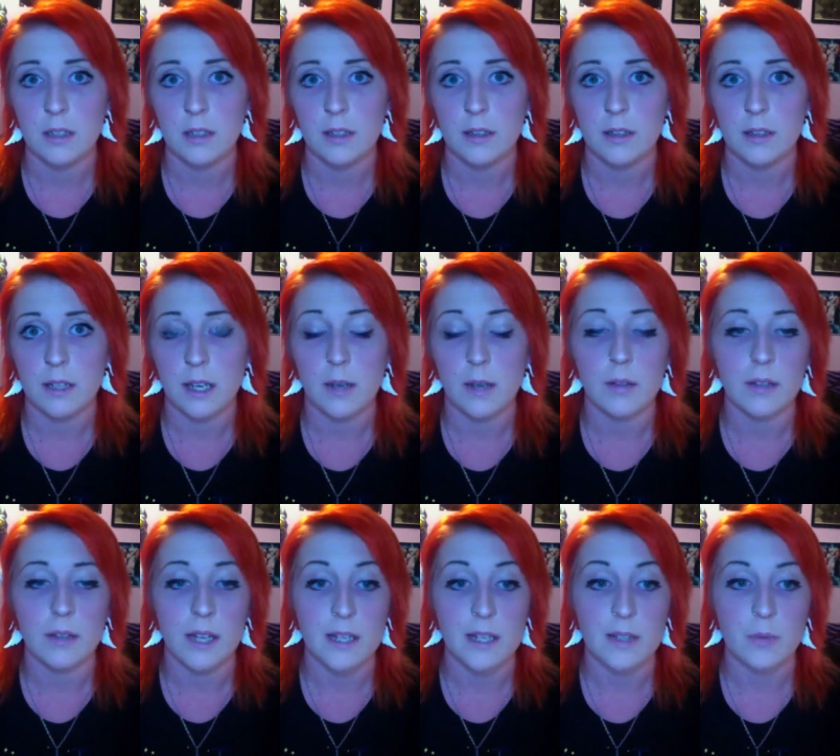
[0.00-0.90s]
that
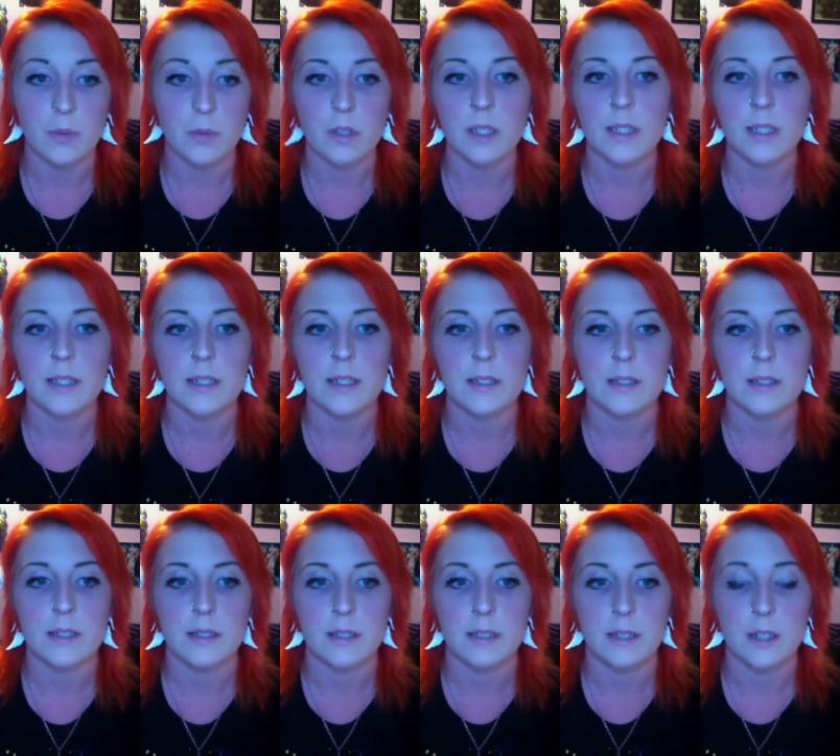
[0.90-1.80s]
that's willing
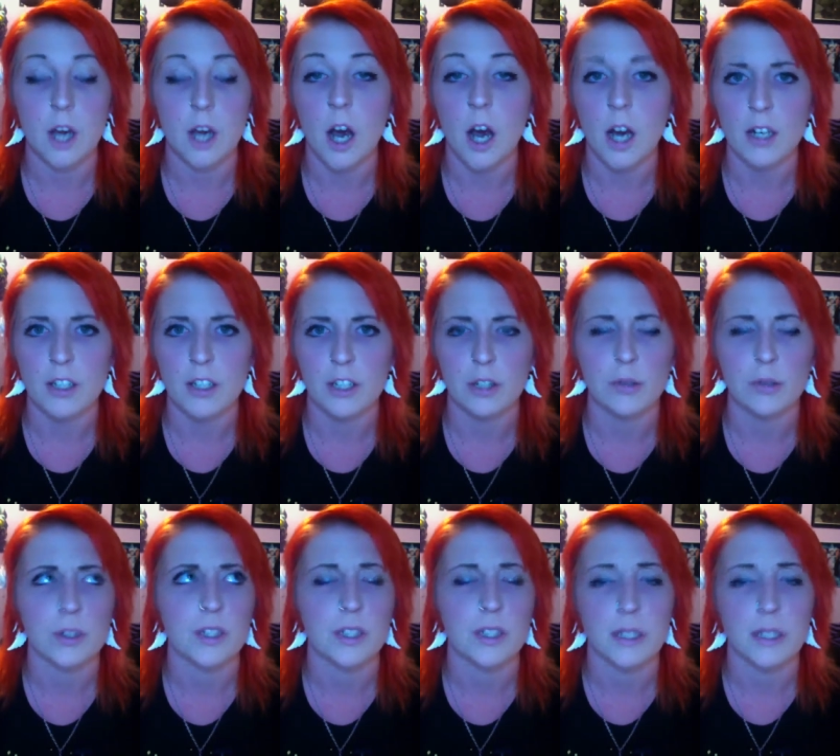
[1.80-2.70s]
to talk to you or
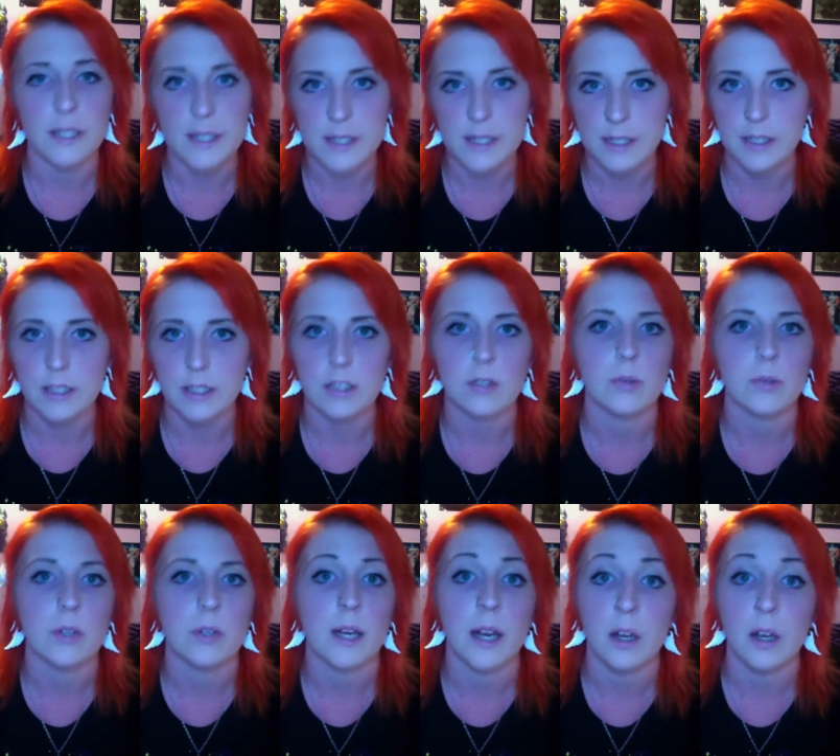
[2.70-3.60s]
to listen to you
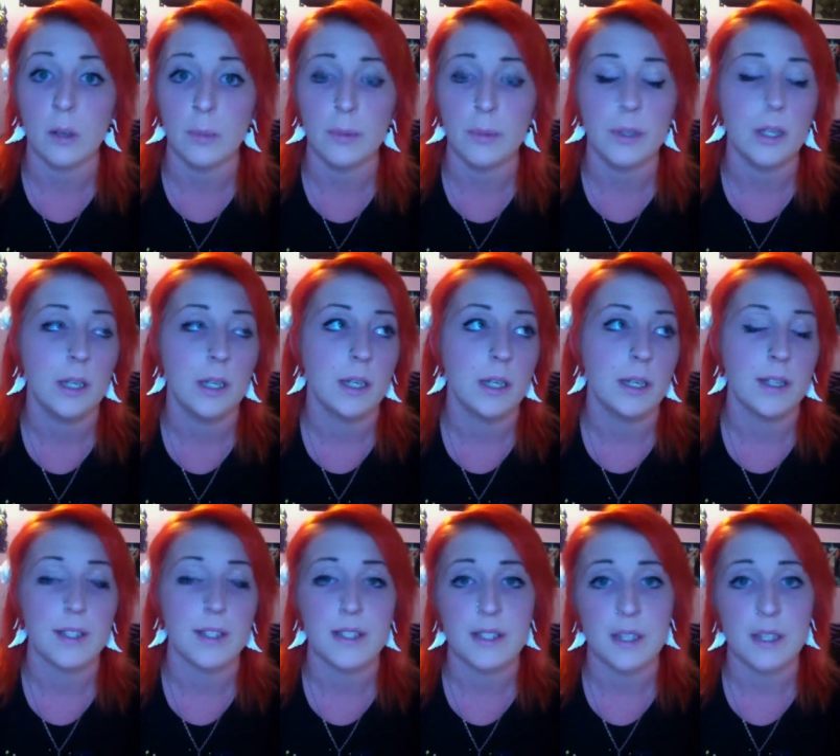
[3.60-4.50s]
or help
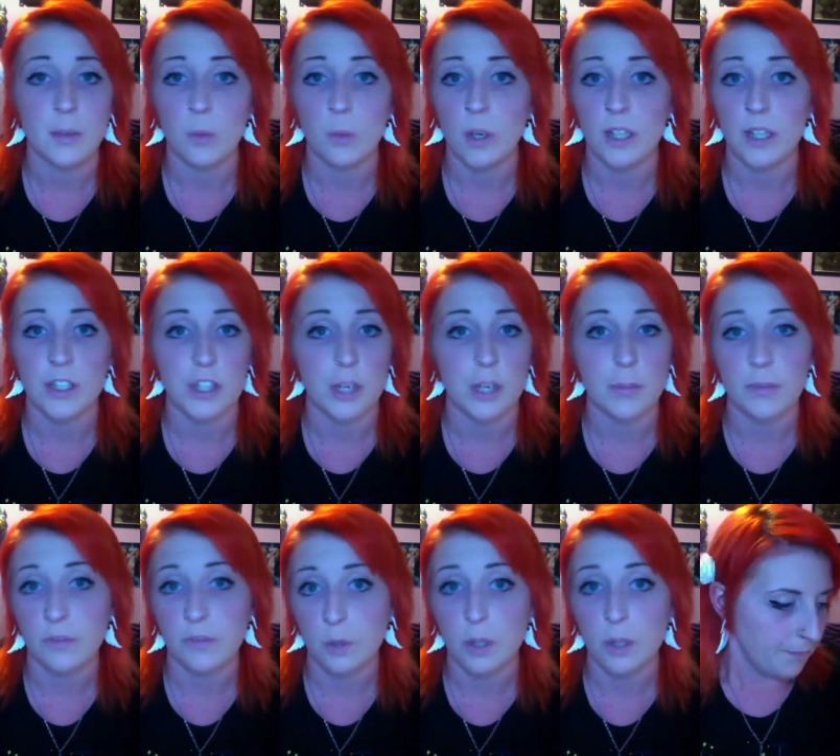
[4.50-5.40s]
in some way, shape, or
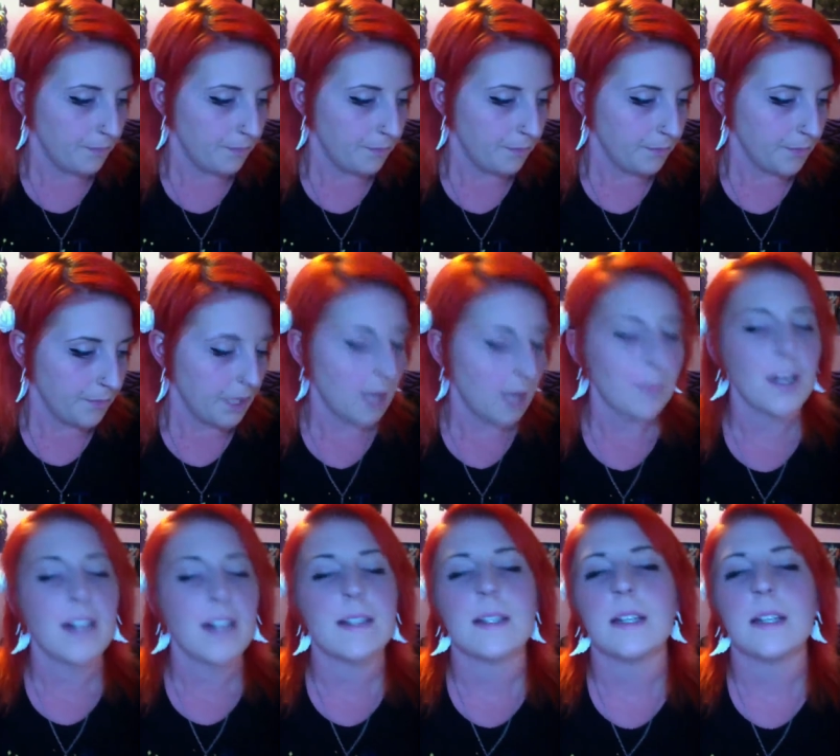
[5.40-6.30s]
form. And I'm
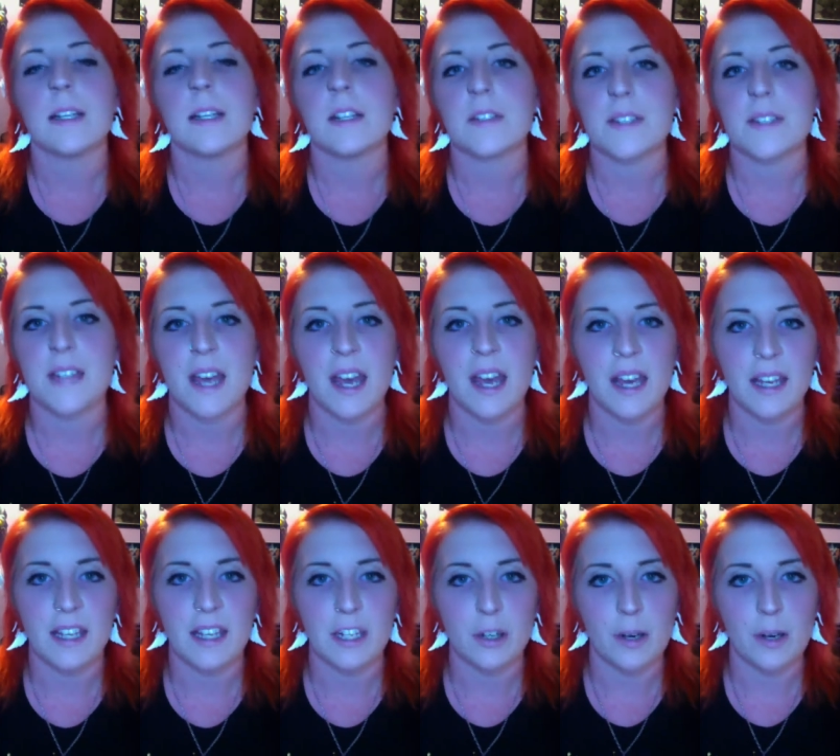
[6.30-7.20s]
not sitting here
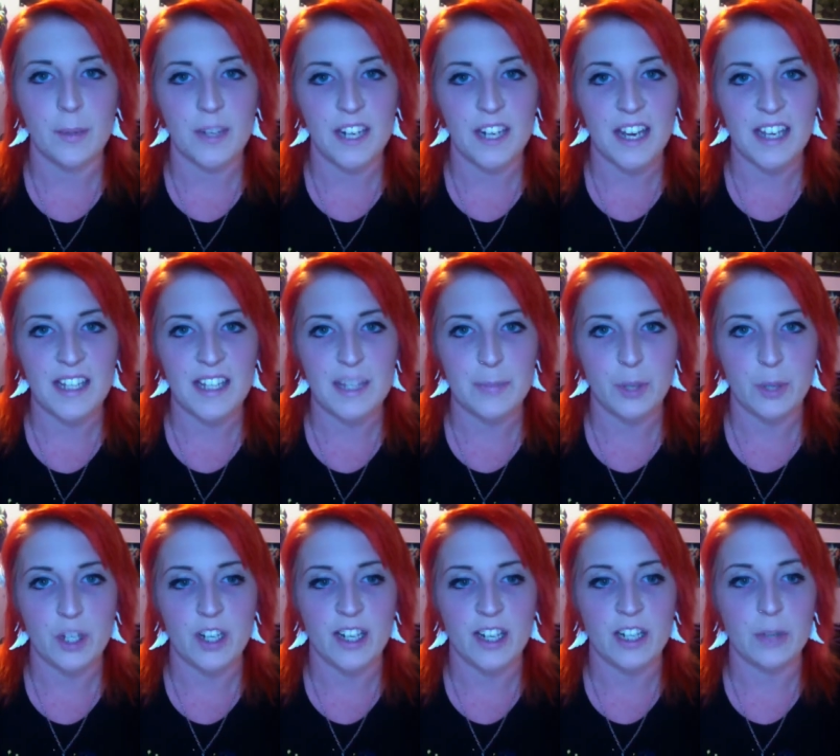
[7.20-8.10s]
saying, you know, I'm an
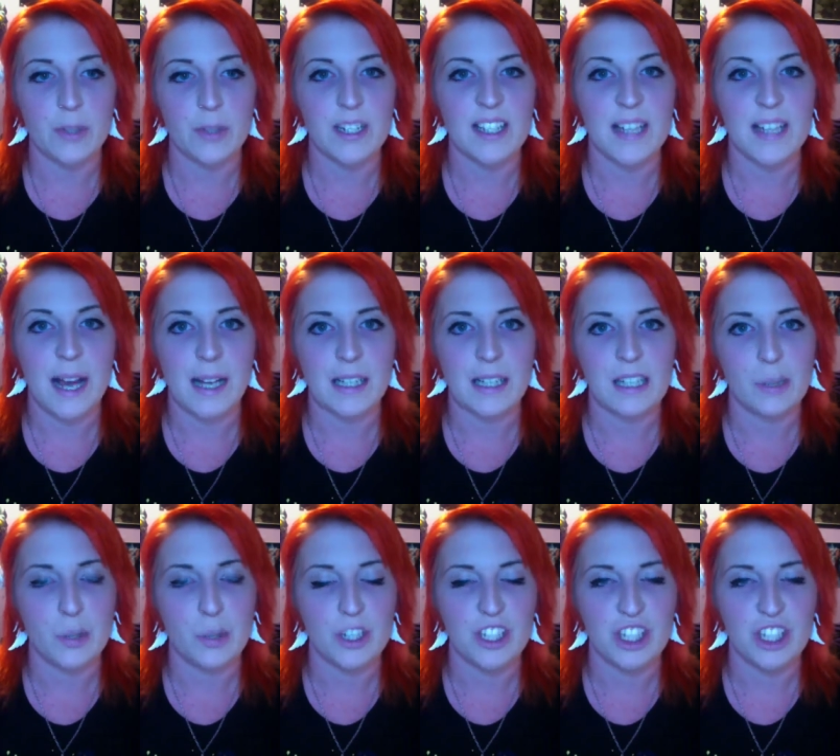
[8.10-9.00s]
expert, I know exactly
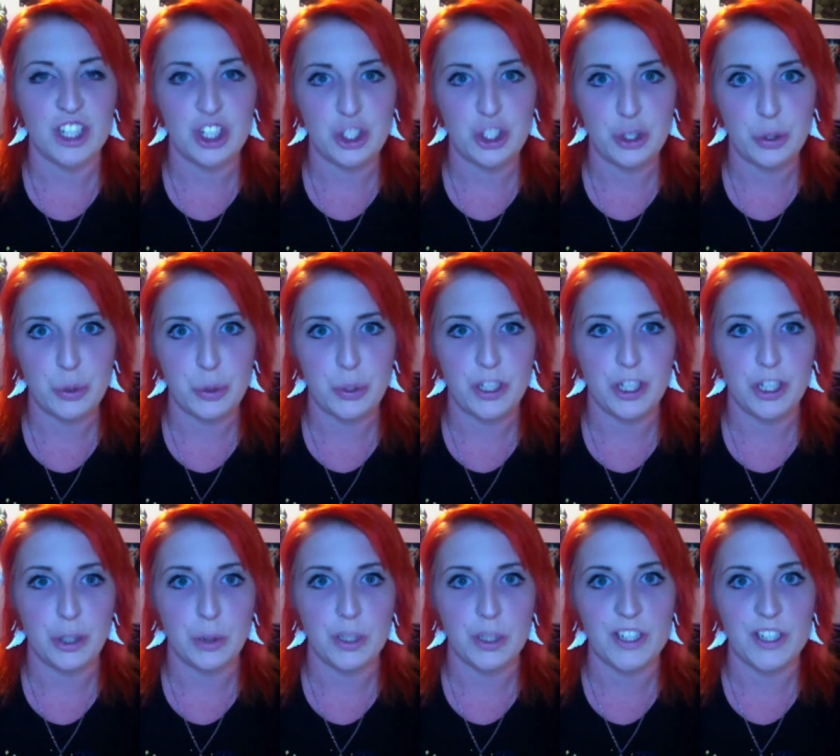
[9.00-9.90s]
what to do, you
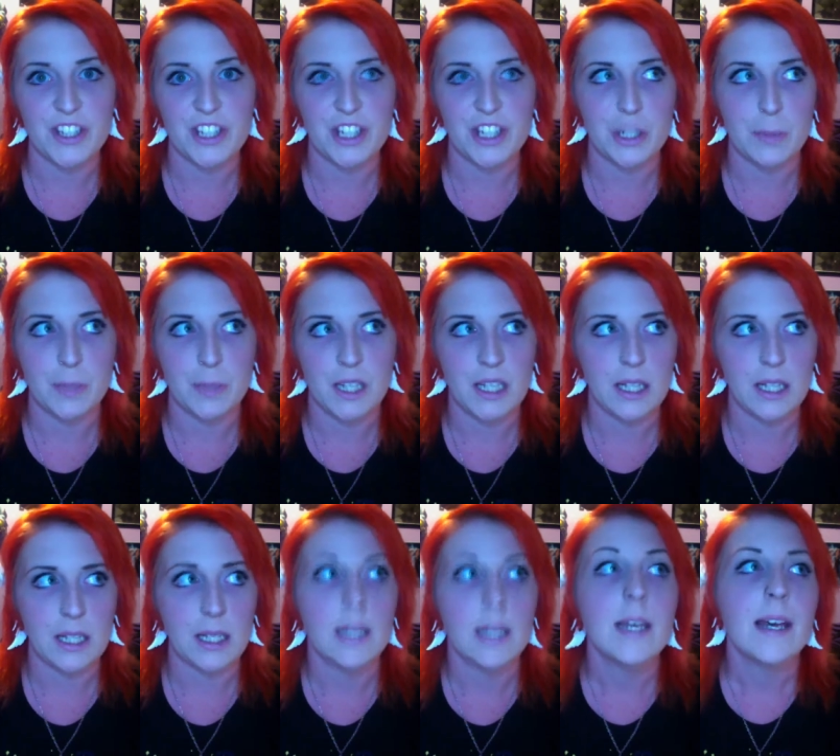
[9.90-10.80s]
know, listen to
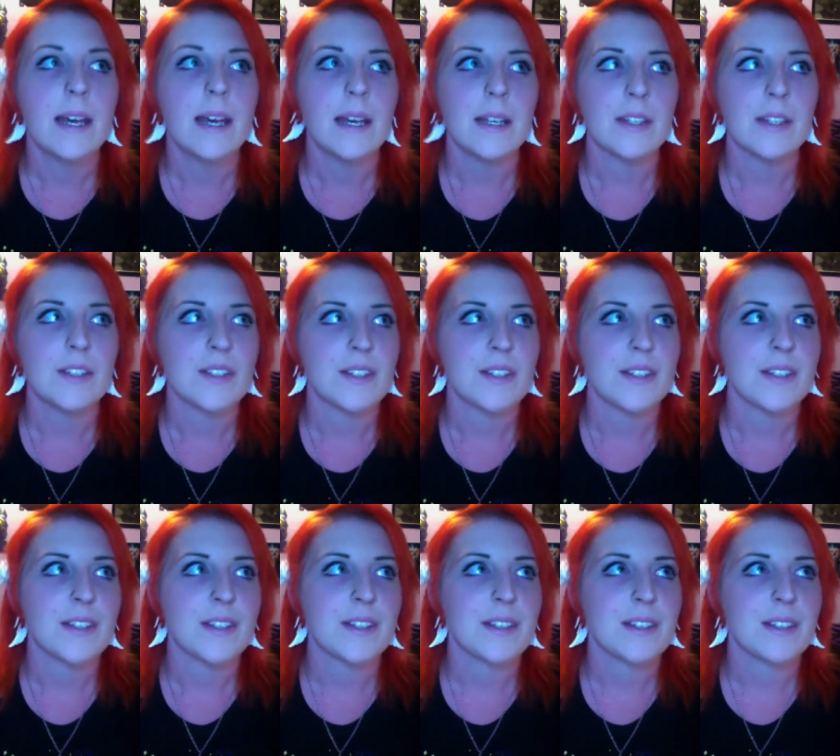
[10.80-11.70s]
me. It's
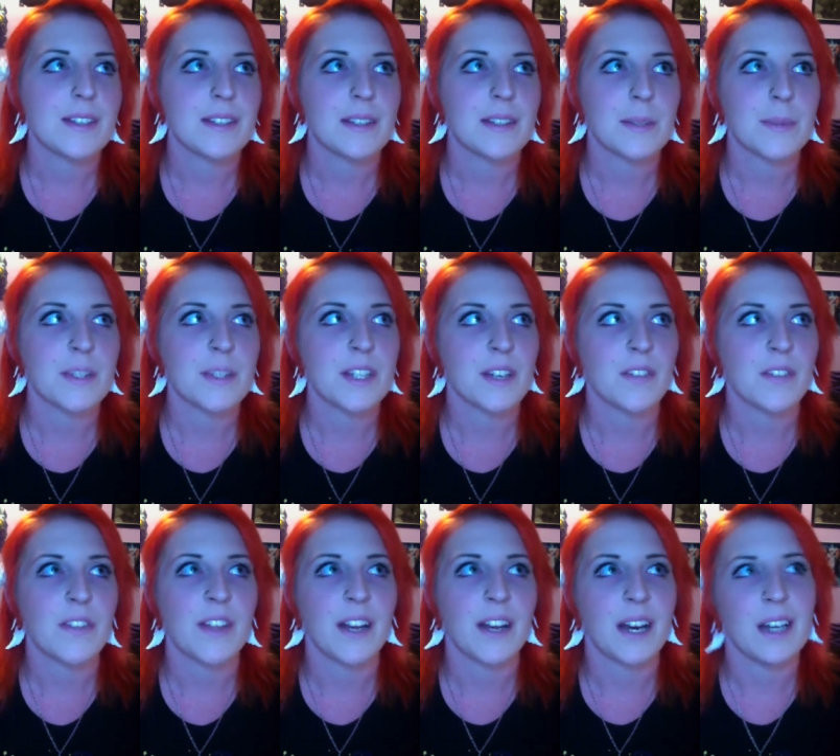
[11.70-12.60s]
just some stuff
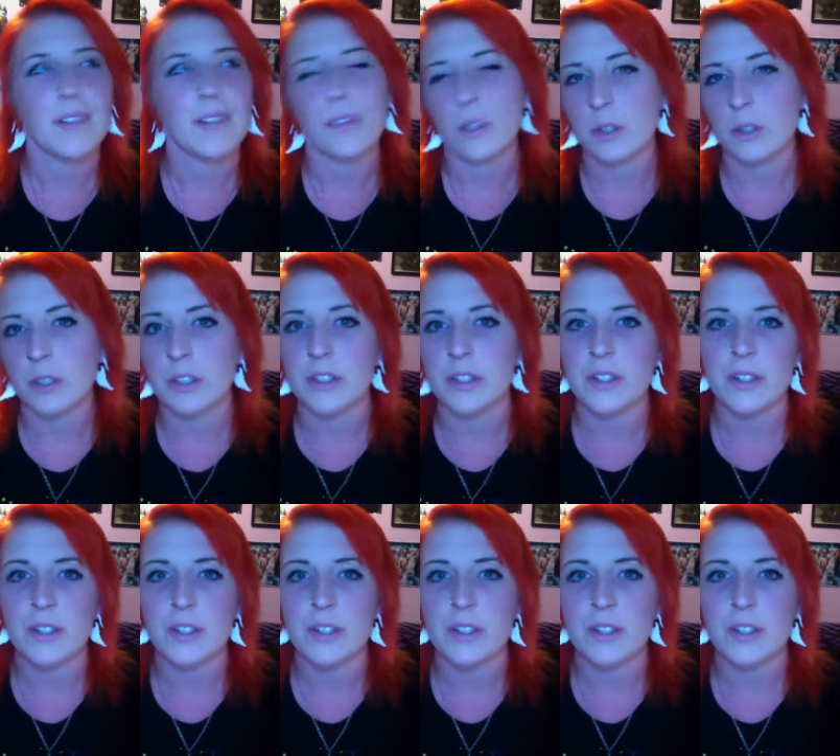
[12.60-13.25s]
that I've learned